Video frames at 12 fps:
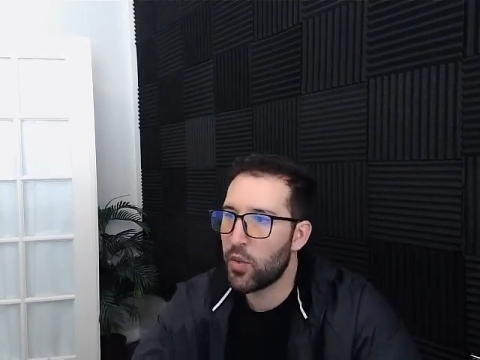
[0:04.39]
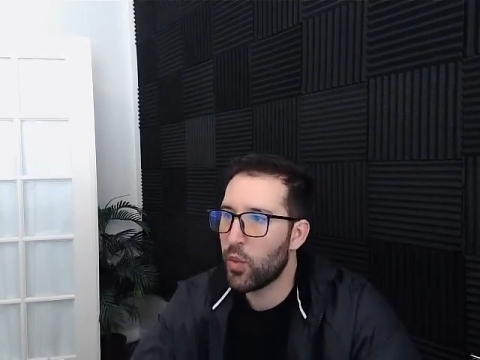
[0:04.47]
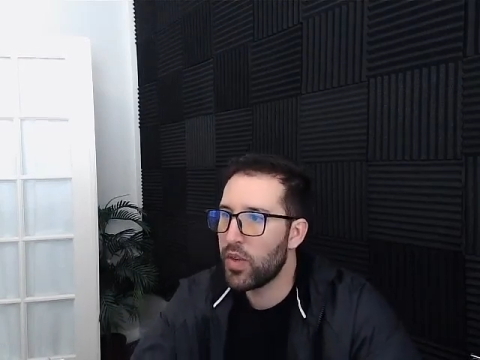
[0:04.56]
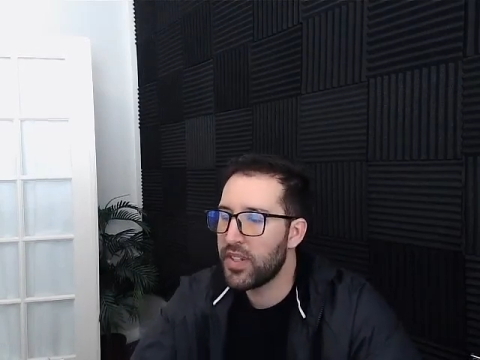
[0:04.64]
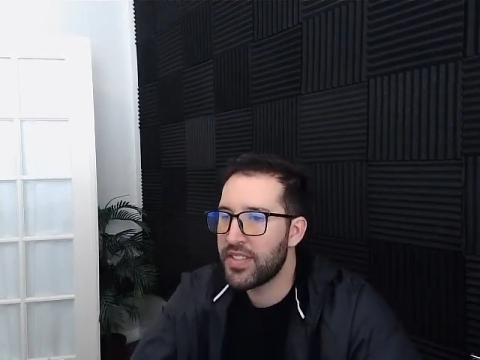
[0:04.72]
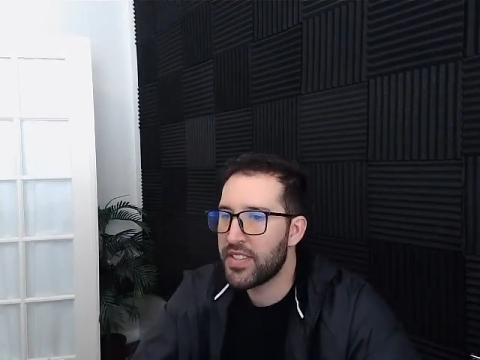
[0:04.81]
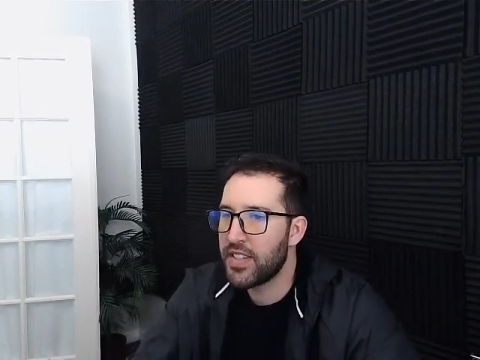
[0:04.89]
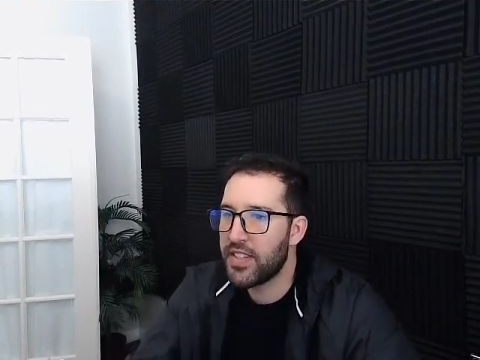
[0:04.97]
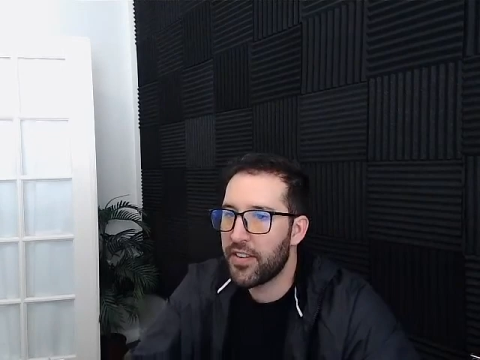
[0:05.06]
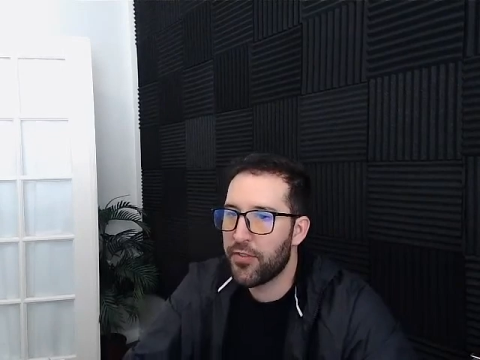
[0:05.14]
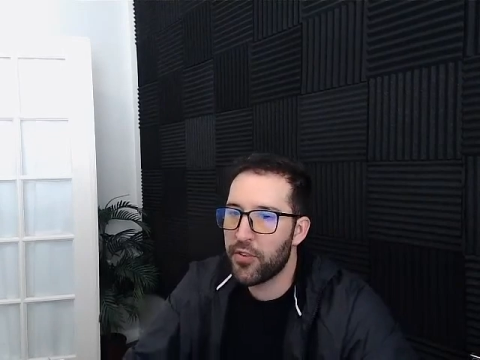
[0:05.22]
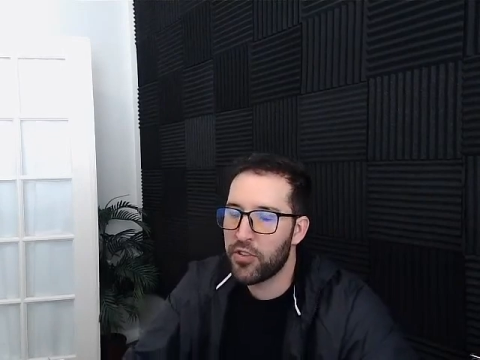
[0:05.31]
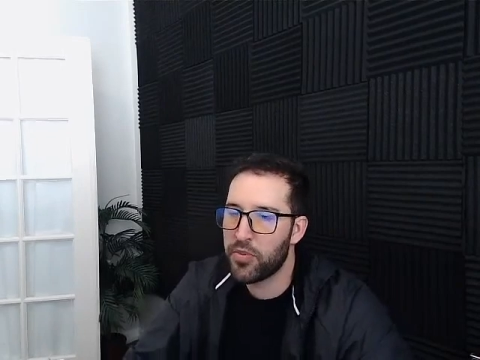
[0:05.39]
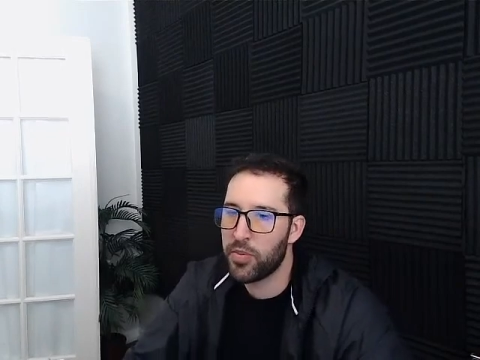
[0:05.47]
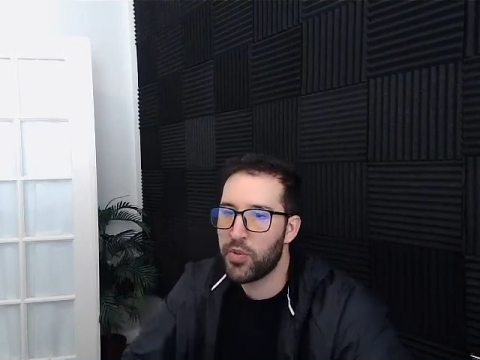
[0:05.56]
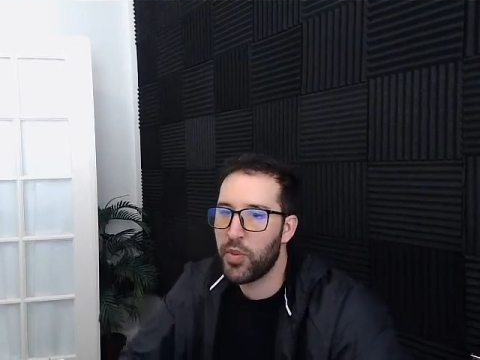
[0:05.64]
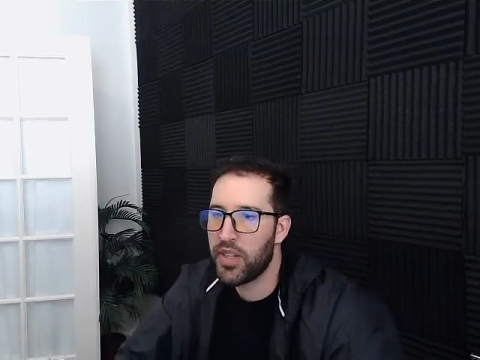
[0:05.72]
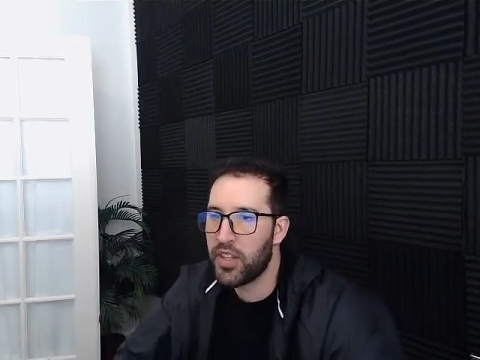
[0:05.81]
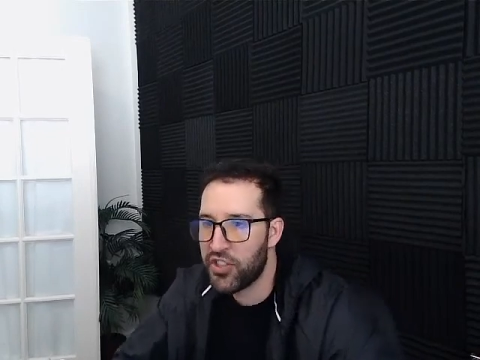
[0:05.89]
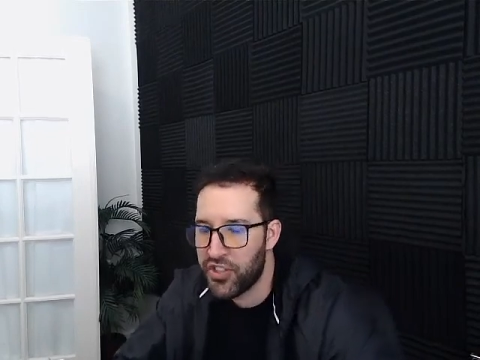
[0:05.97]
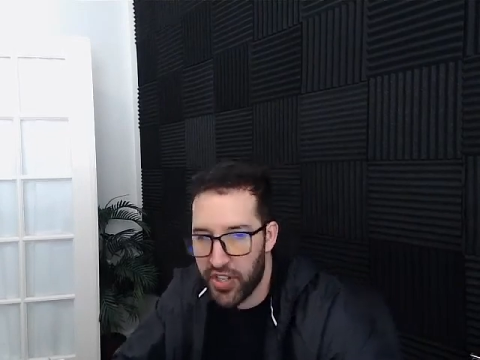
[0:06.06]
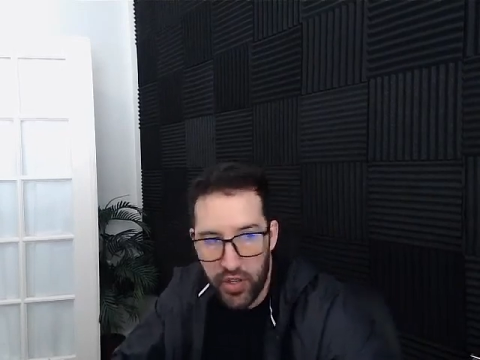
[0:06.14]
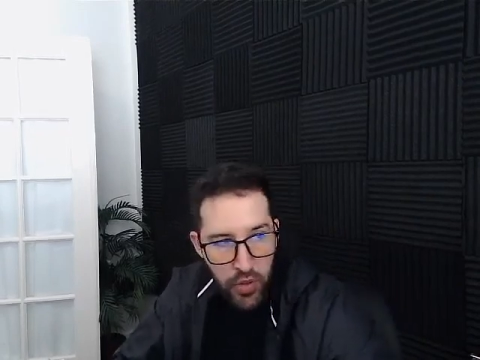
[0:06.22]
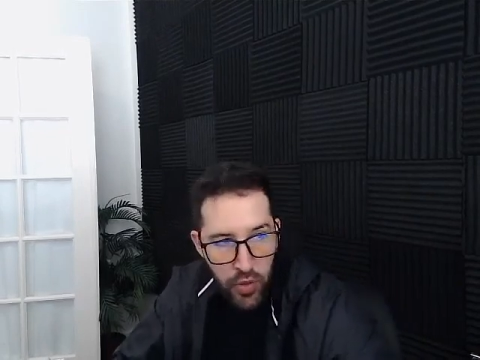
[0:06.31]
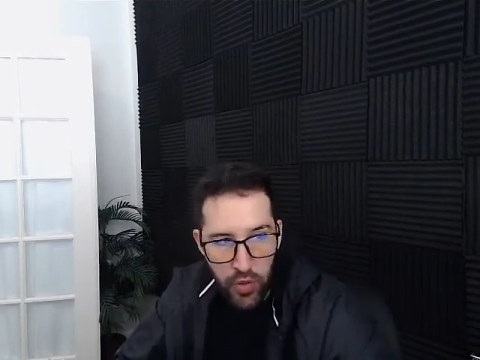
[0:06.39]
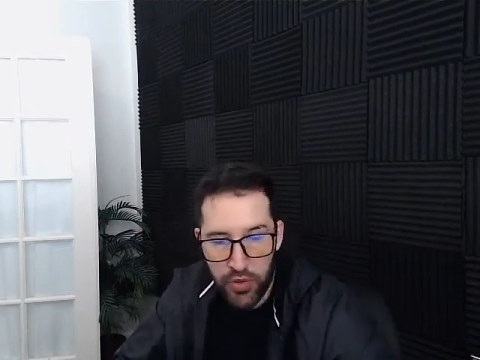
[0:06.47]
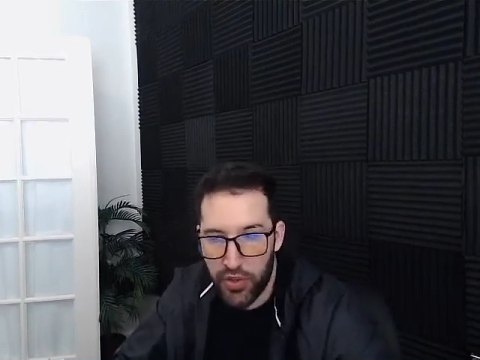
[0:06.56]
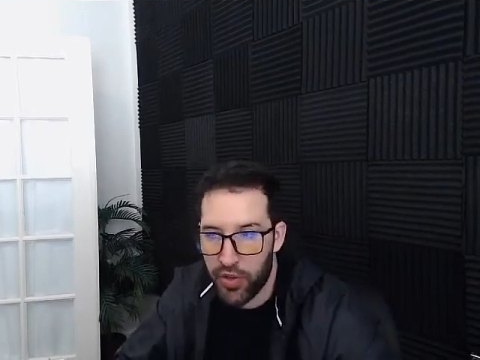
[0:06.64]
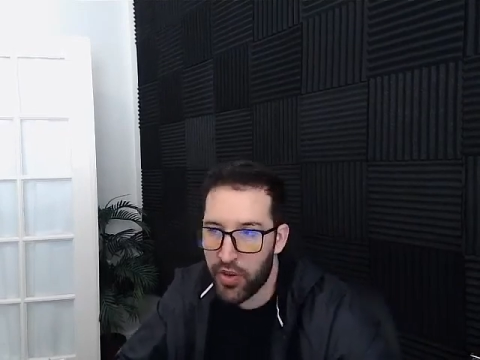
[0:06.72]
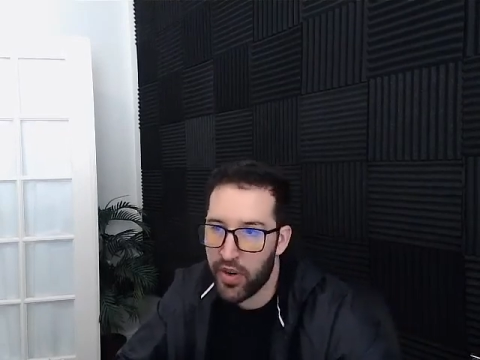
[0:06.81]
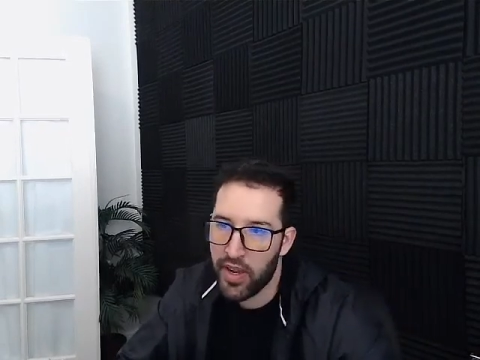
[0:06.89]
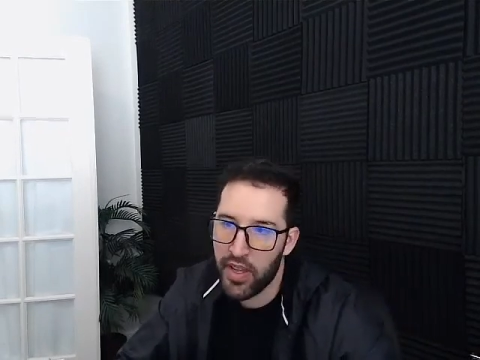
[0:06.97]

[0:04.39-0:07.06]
what is the difference between a shareholder